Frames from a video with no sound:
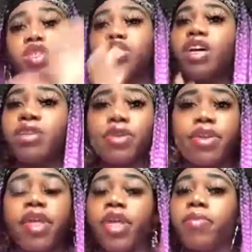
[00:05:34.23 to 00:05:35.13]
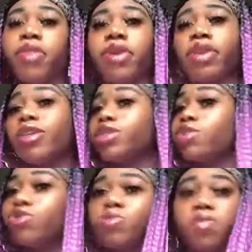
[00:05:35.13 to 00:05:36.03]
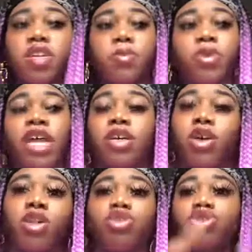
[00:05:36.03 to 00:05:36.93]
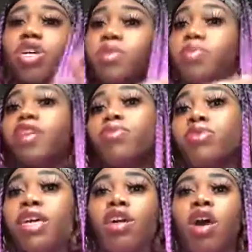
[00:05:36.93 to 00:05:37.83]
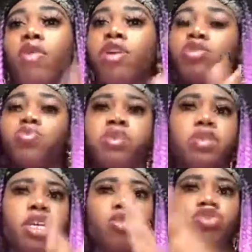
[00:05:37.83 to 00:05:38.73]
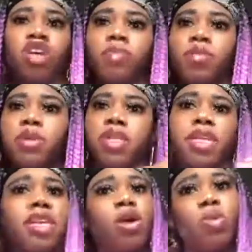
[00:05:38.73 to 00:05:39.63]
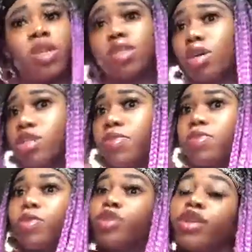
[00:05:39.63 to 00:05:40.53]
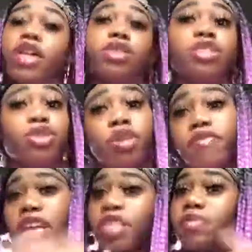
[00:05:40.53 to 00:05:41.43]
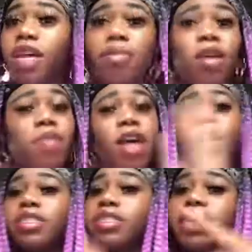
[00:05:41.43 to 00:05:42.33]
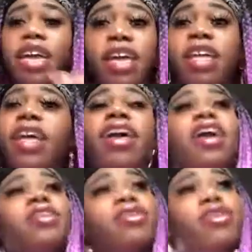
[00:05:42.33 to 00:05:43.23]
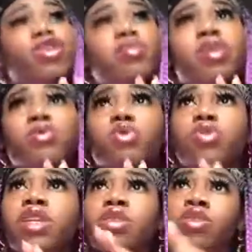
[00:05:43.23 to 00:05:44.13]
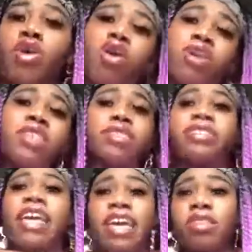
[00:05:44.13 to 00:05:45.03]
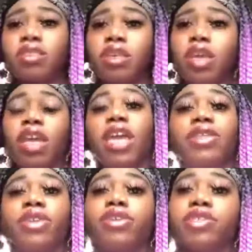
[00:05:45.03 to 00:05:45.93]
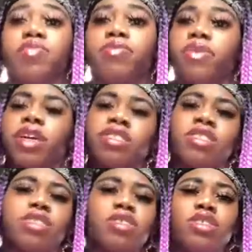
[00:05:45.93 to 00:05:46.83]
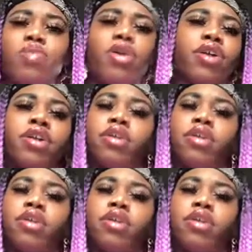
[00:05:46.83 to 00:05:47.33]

other, but then there's a group of people that are the drama people. They always in drama, but then they don't want to talk to people to their face, blah blah blah, this and that. And then there's the people who think they're all this and that. And then there's people that are just smart